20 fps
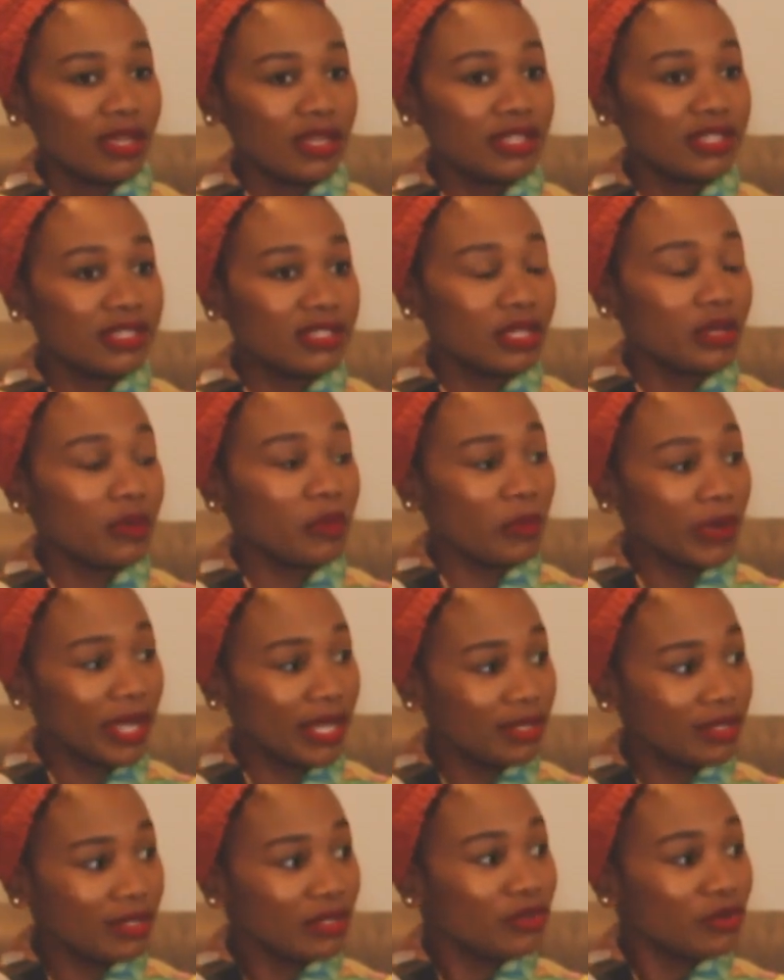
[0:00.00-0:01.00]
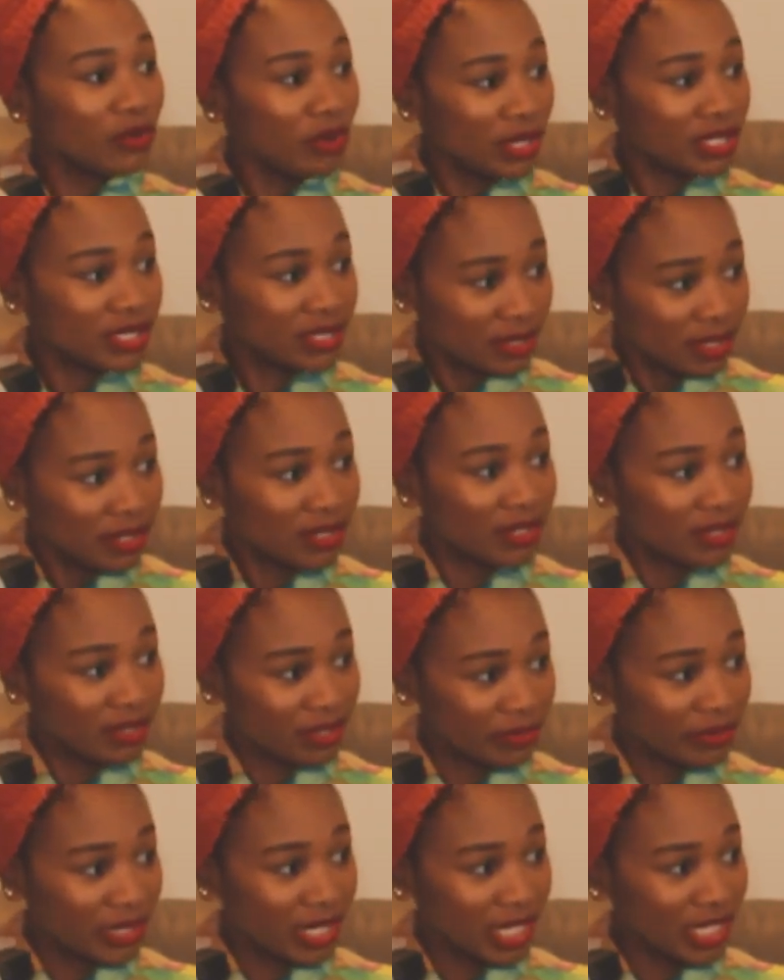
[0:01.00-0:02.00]
Isn't when you are still in
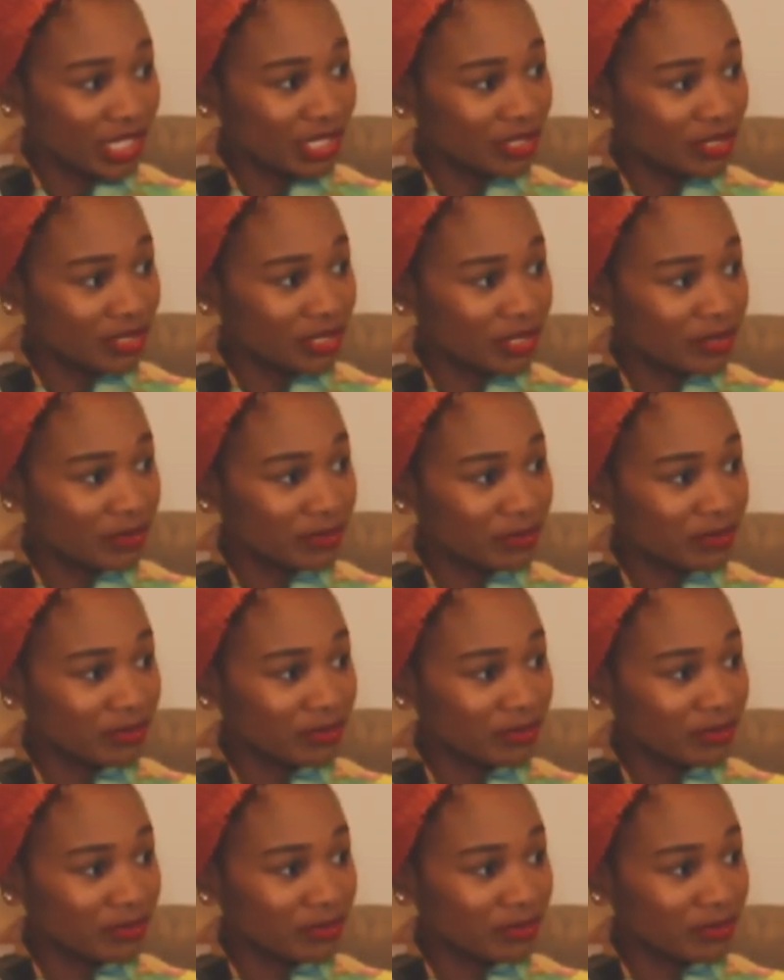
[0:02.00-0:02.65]
the relationship.